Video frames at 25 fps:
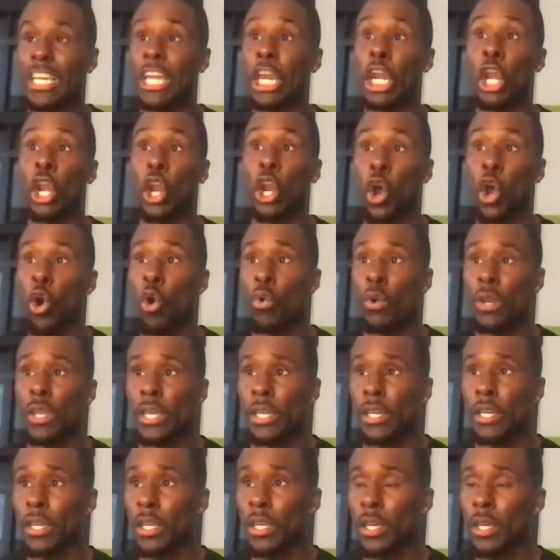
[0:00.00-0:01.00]
loaded,
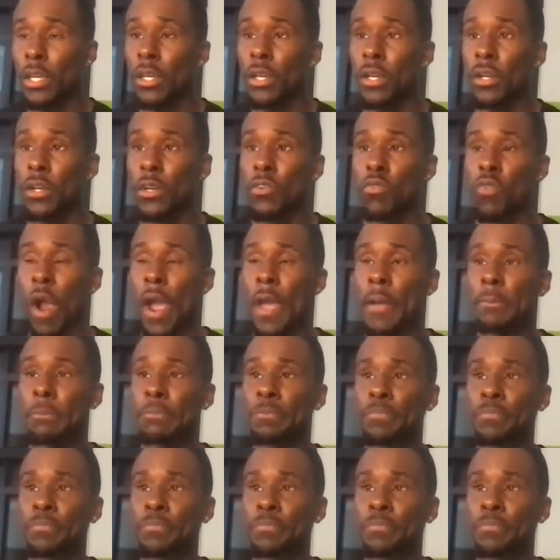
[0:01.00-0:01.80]
right?